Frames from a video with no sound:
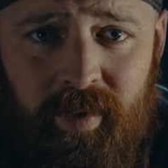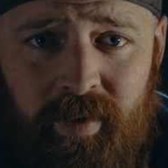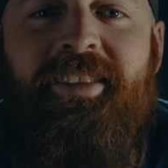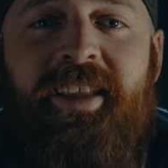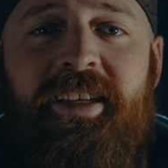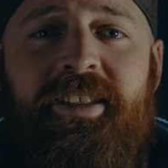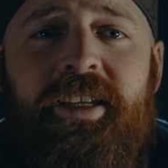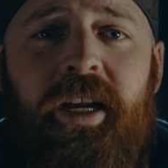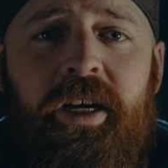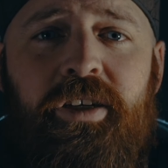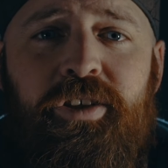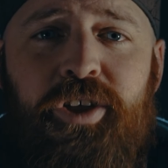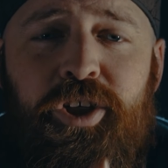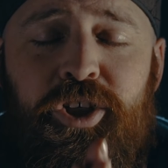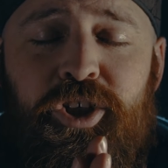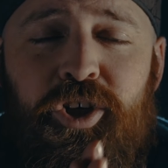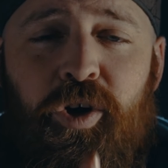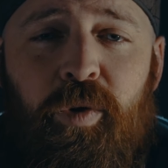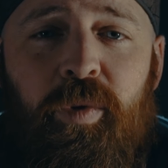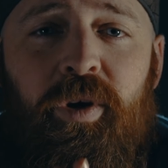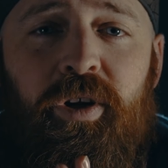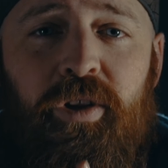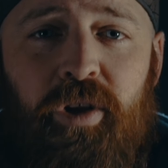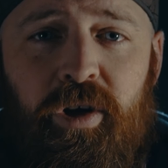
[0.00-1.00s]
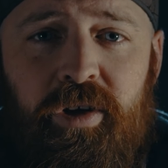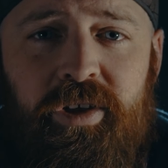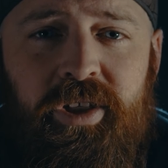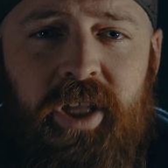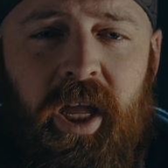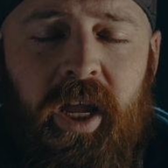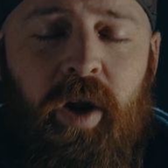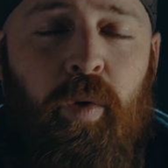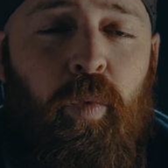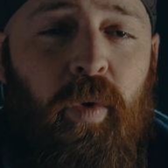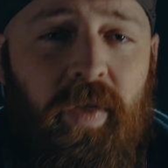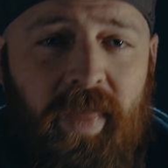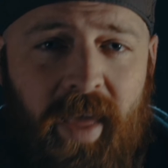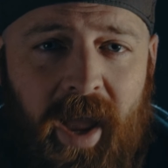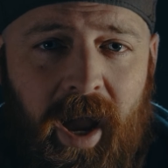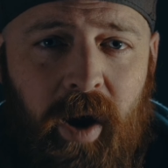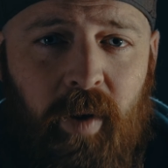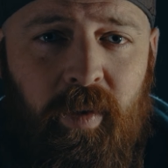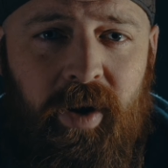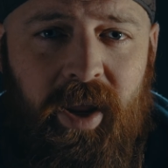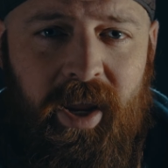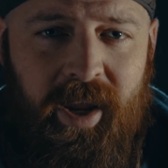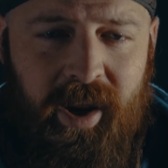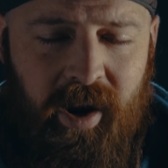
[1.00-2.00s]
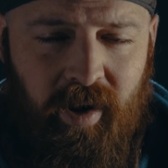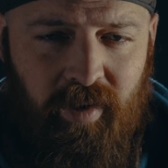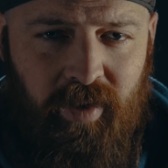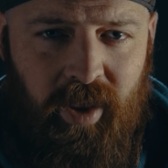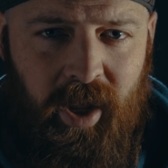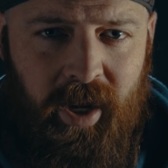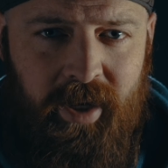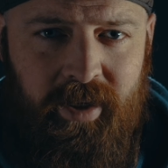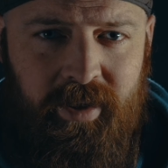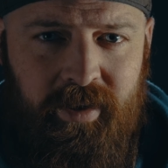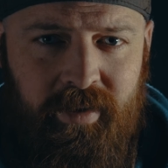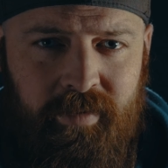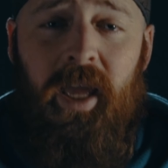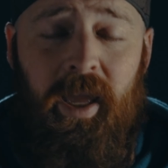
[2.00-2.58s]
Let's actually show what it looks like without a hair light.